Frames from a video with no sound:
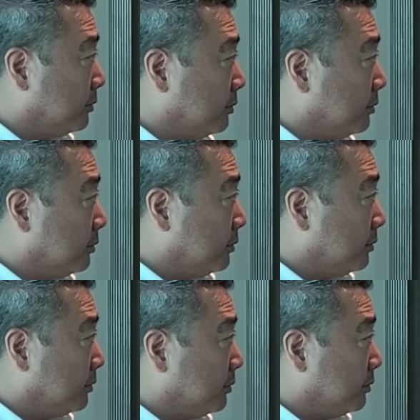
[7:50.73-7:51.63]

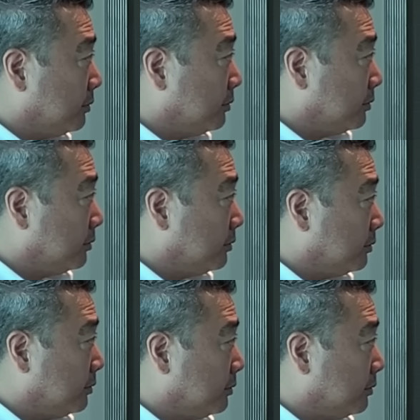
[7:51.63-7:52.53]

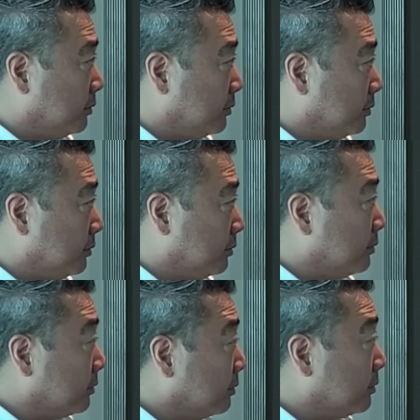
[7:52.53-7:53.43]

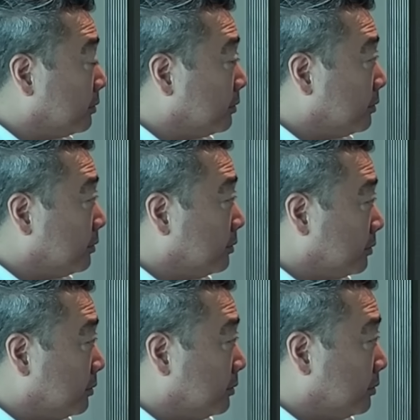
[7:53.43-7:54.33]

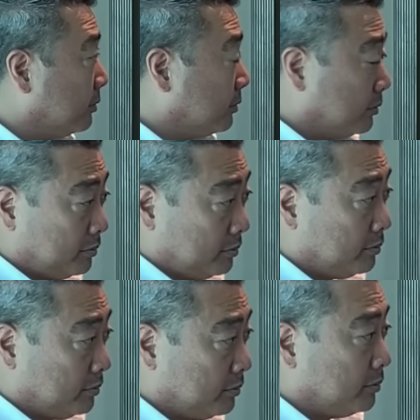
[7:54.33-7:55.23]

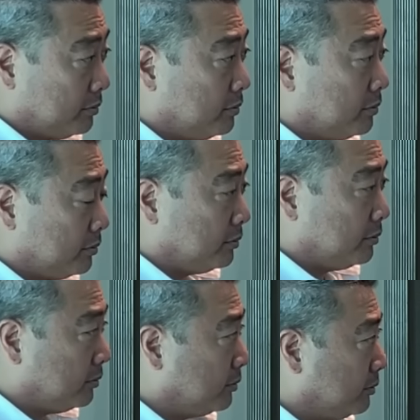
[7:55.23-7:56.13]

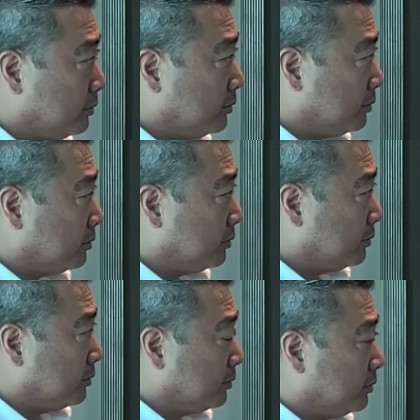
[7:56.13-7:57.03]

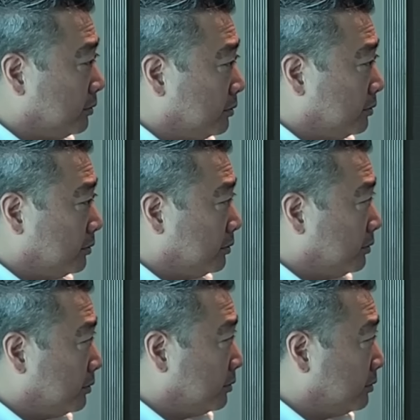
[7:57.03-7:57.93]

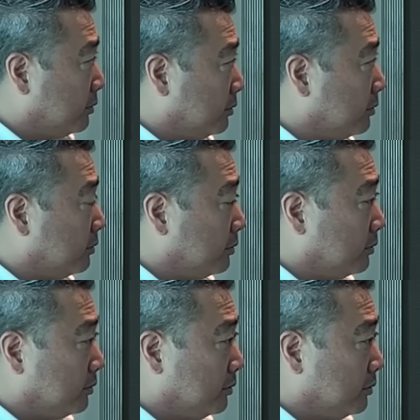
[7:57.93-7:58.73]
(silent)